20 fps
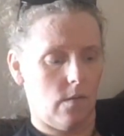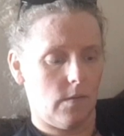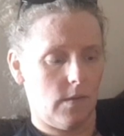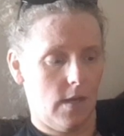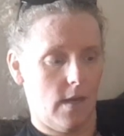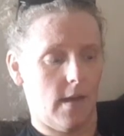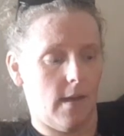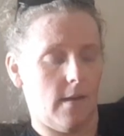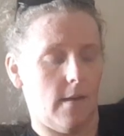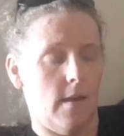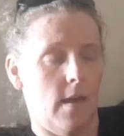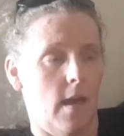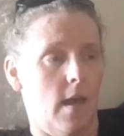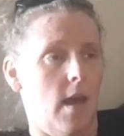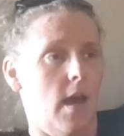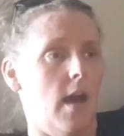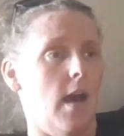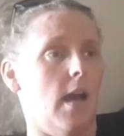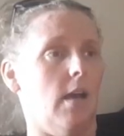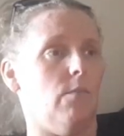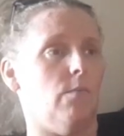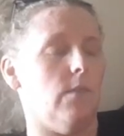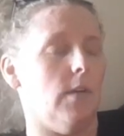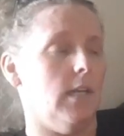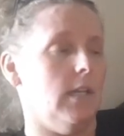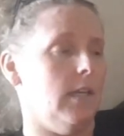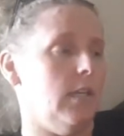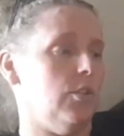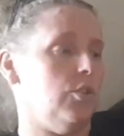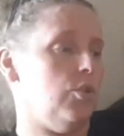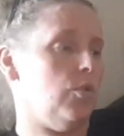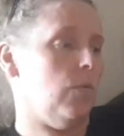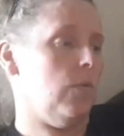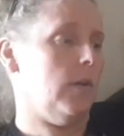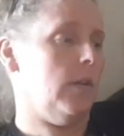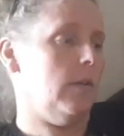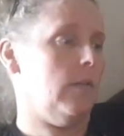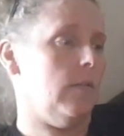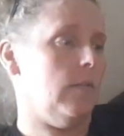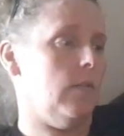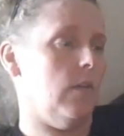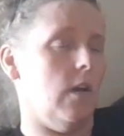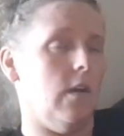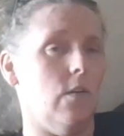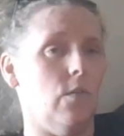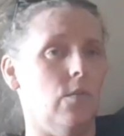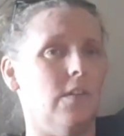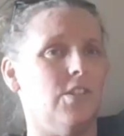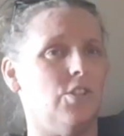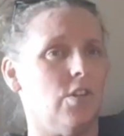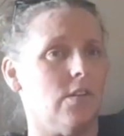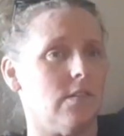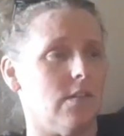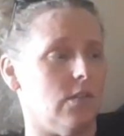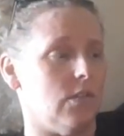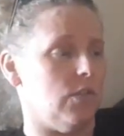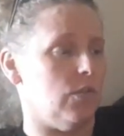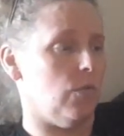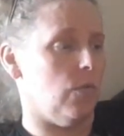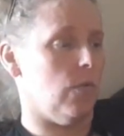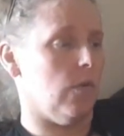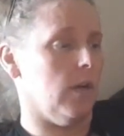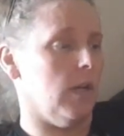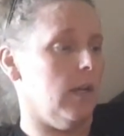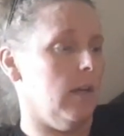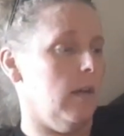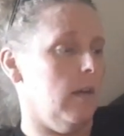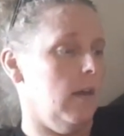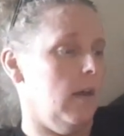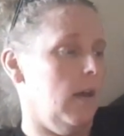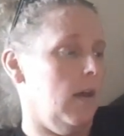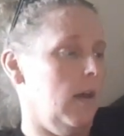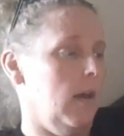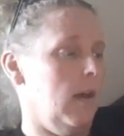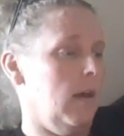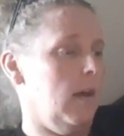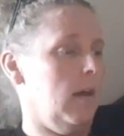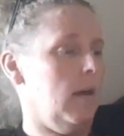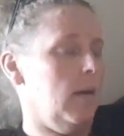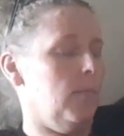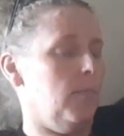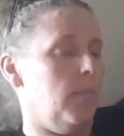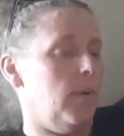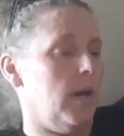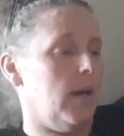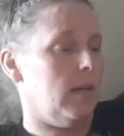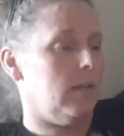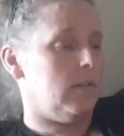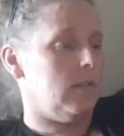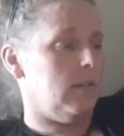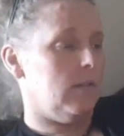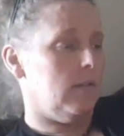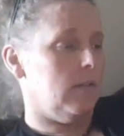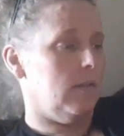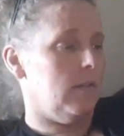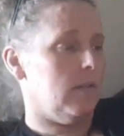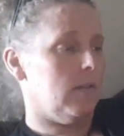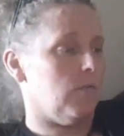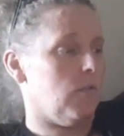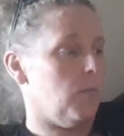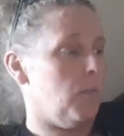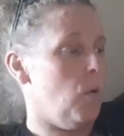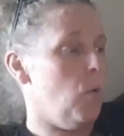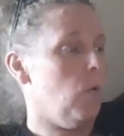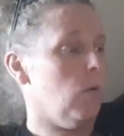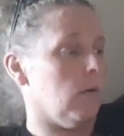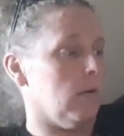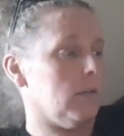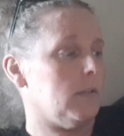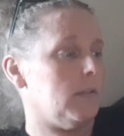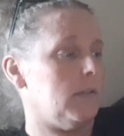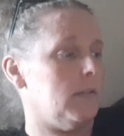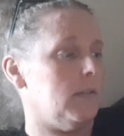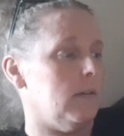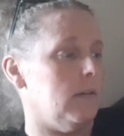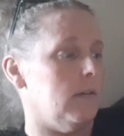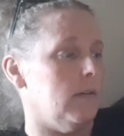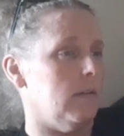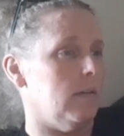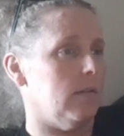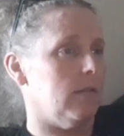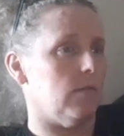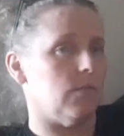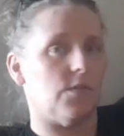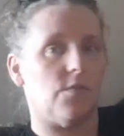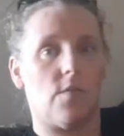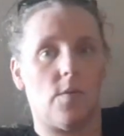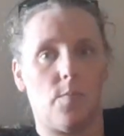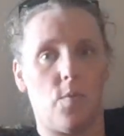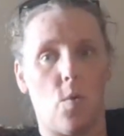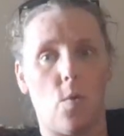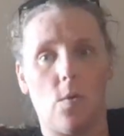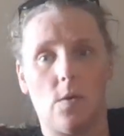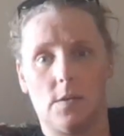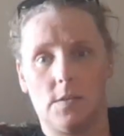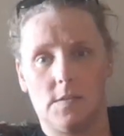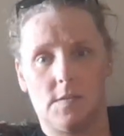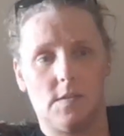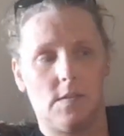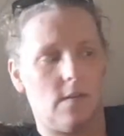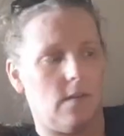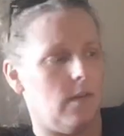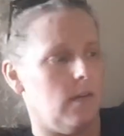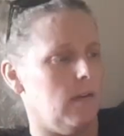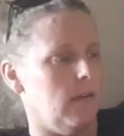yeah, I really enjoyed not only just the story, but the reports. There's reports,